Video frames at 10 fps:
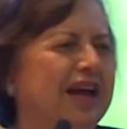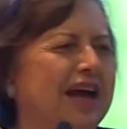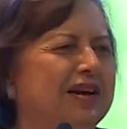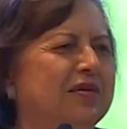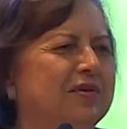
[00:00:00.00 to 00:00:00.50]

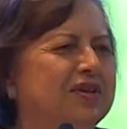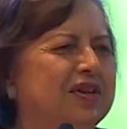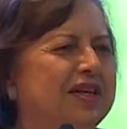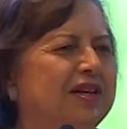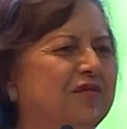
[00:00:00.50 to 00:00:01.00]
and a
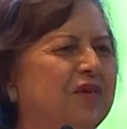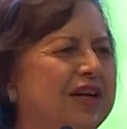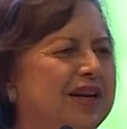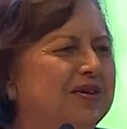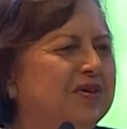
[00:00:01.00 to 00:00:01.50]
resilient
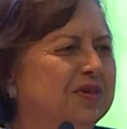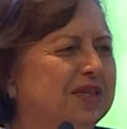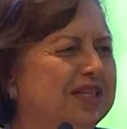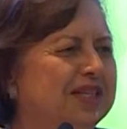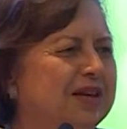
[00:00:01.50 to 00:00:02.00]
financial
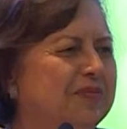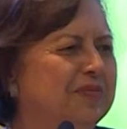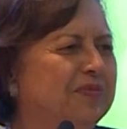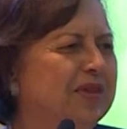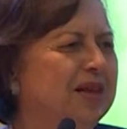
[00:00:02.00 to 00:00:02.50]
system,